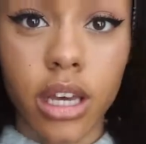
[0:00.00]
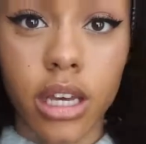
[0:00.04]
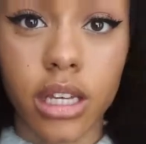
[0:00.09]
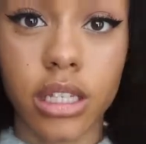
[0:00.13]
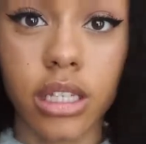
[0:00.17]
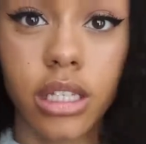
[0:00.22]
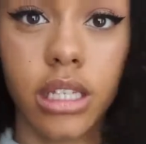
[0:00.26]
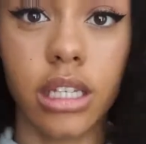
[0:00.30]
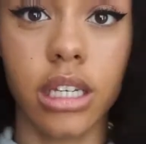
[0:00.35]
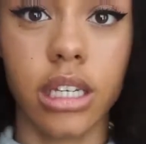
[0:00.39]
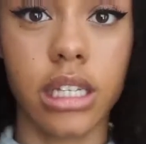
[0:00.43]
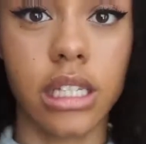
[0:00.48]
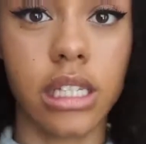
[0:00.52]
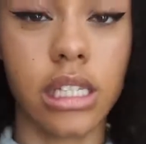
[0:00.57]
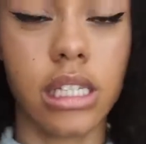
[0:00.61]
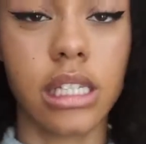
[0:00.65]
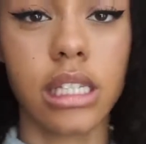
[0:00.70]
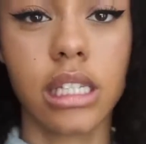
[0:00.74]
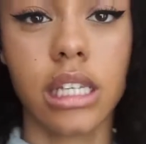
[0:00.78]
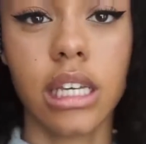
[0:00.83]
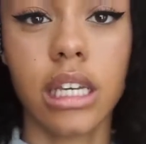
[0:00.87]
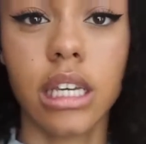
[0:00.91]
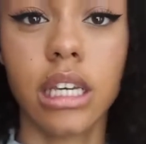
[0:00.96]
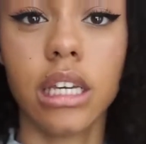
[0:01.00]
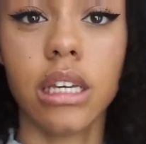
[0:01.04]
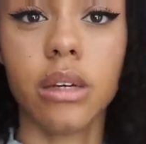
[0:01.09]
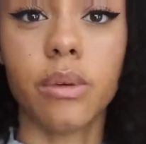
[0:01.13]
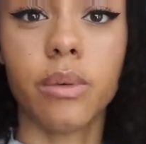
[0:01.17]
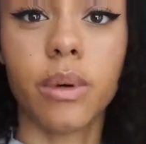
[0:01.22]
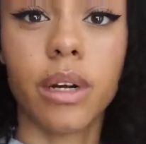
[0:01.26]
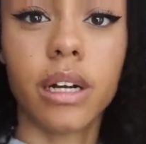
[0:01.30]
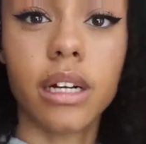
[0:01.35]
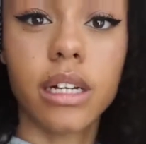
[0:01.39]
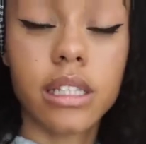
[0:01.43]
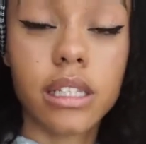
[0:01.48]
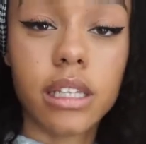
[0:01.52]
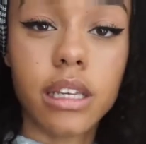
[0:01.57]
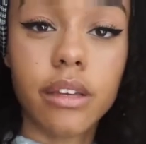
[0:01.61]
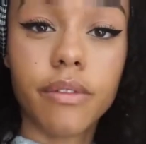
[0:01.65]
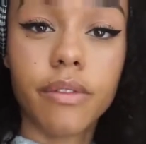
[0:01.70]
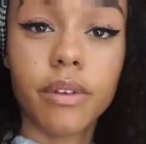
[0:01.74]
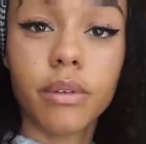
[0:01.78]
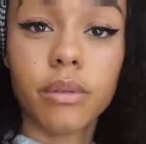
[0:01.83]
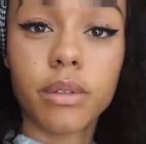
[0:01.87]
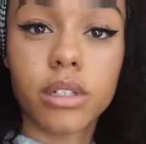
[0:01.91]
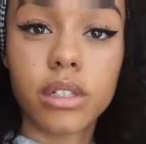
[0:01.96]
as you can see whereas
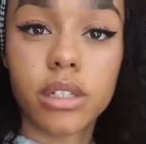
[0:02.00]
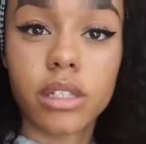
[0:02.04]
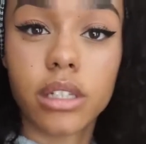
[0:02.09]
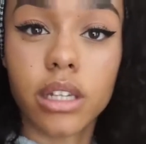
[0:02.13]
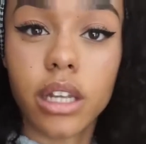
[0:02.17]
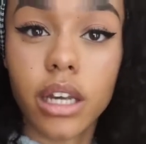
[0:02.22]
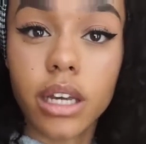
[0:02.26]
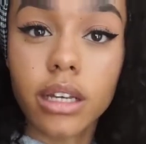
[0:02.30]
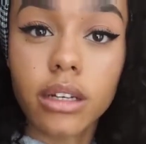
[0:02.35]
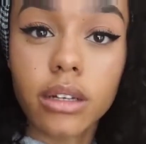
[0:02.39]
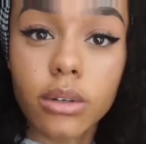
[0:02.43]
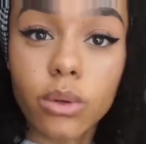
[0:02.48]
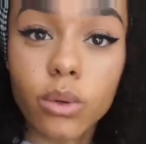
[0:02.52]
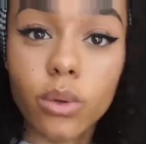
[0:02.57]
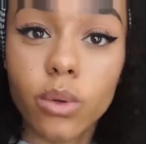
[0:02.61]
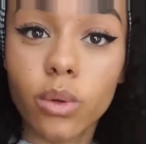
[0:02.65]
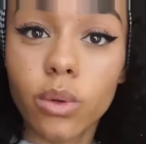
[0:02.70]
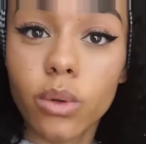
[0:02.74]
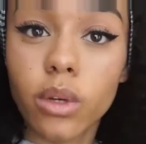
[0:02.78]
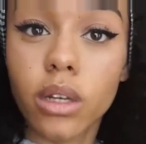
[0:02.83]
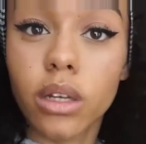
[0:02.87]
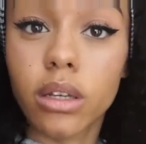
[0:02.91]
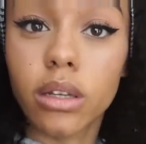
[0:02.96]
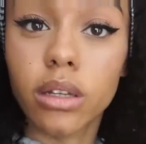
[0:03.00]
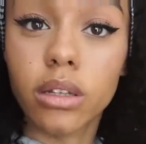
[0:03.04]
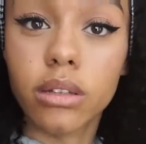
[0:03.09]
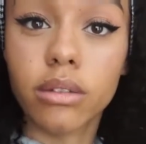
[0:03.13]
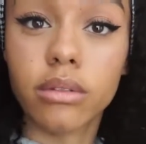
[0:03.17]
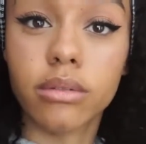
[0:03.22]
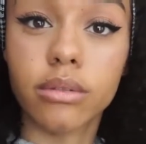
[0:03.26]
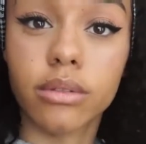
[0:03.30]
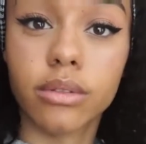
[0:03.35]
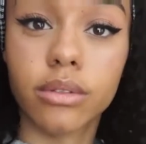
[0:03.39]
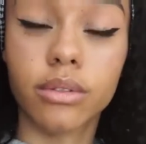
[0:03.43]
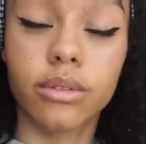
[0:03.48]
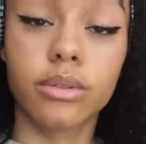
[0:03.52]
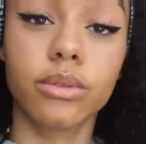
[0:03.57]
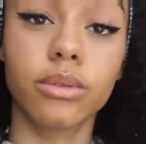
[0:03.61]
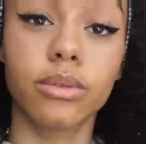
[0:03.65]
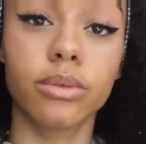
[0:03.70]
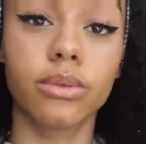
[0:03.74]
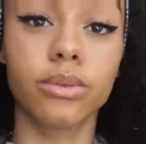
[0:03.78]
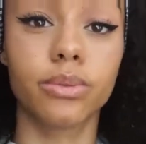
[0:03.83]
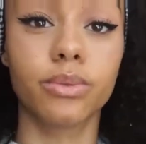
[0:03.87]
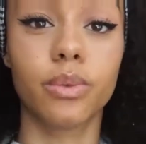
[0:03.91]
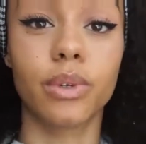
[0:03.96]
if it was just like all
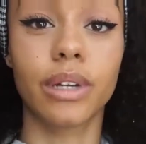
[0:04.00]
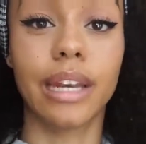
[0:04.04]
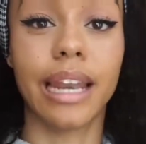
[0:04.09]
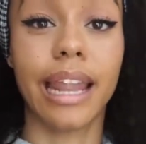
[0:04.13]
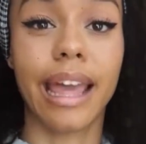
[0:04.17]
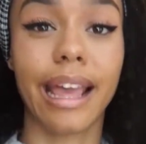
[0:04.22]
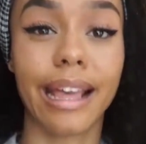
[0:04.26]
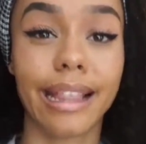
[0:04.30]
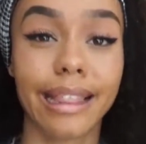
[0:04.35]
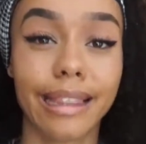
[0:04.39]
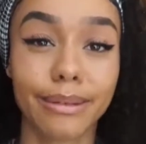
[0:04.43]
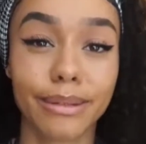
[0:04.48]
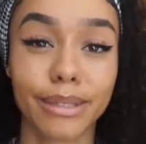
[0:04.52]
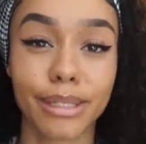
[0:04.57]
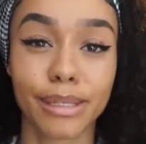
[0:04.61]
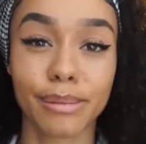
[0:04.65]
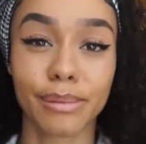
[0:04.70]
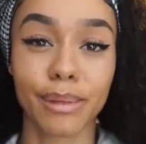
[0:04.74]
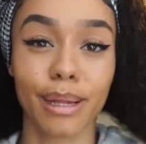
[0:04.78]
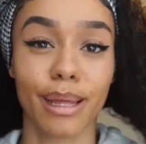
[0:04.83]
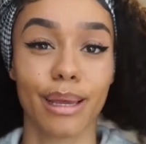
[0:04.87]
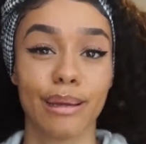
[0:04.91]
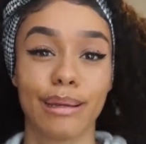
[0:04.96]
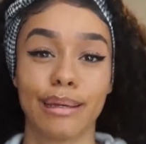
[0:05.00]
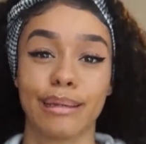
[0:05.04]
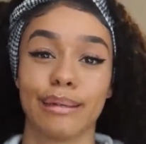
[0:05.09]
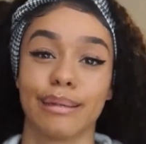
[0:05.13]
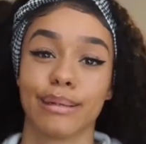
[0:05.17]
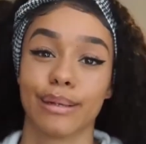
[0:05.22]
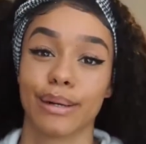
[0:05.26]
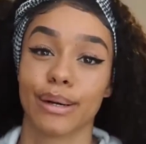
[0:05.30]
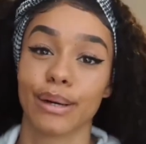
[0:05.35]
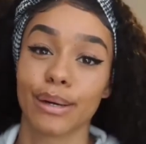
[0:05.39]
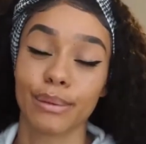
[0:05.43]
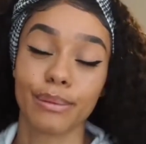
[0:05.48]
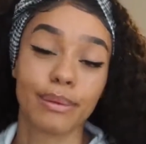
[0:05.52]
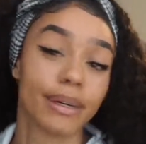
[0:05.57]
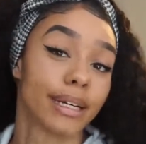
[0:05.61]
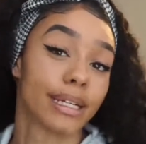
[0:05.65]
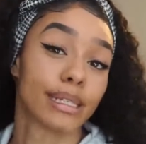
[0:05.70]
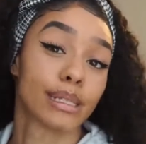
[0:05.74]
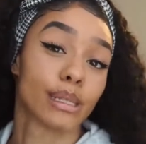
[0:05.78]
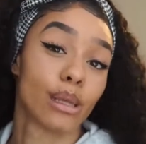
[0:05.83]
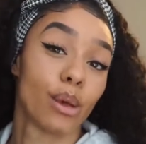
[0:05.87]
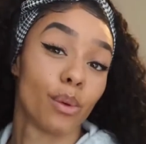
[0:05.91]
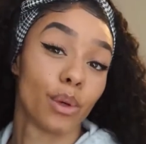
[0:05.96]
all one length it would just be like girl
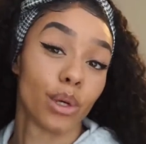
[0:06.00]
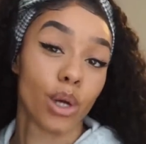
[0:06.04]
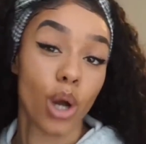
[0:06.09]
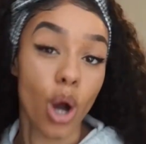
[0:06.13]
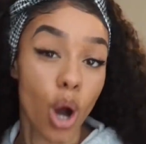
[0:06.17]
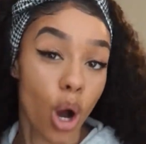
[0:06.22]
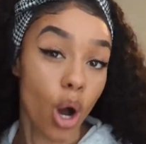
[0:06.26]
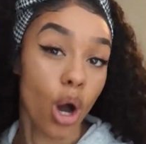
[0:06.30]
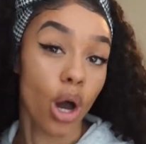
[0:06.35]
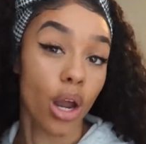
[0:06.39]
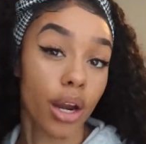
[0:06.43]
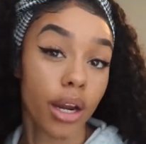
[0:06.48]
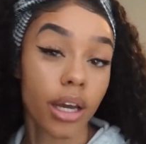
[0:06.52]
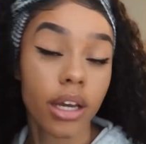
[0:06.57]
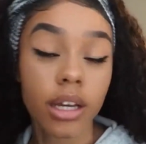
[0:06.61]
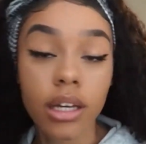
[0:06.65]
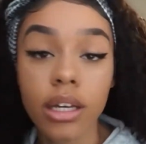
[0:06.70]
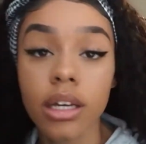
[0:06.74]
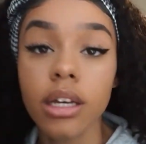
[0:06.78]
what is going on